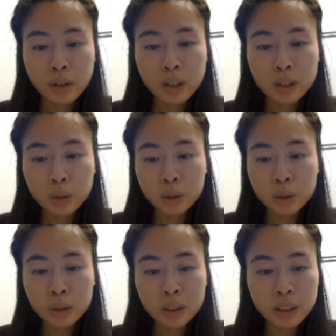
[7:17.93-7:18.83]
All right, so
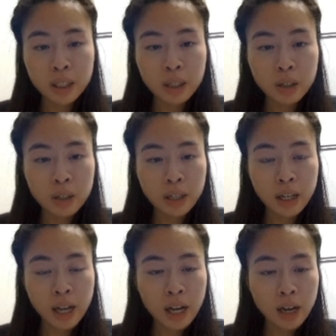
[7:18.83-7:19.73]
as you can see, they
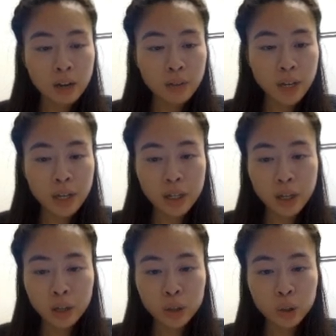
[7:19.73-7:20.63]
have a
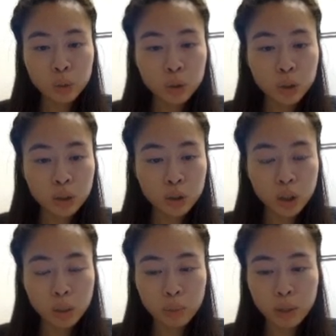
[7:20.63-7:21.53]
huge
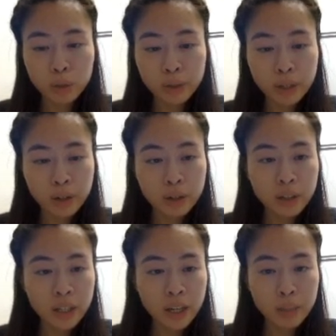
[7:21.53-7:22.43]
jump right over here
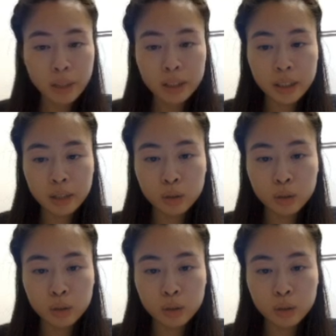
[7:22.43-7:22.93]
and they came back